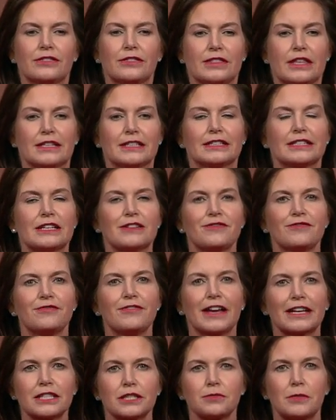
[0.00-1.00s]
that is
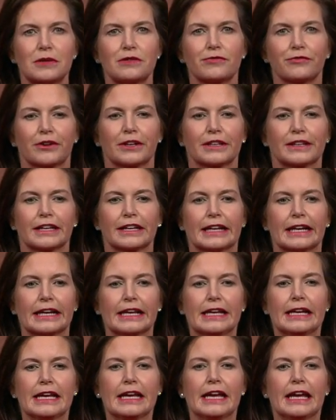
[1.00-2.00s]
investment friendly
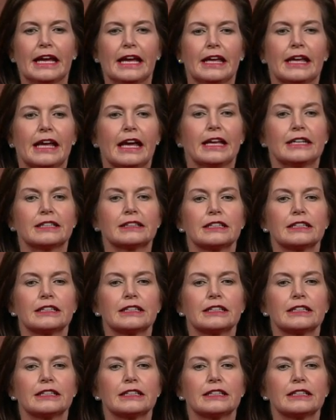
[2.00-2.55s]
and